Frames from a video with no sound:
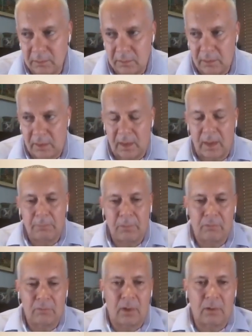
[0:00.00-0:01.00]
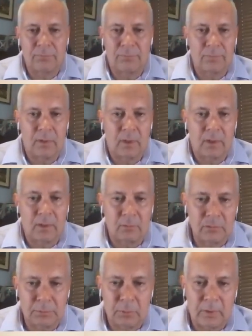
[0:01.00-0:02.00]
camp itself
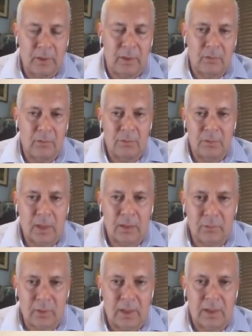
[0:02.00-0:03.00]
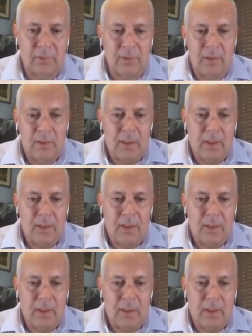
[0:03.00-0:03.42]
was put in 2011,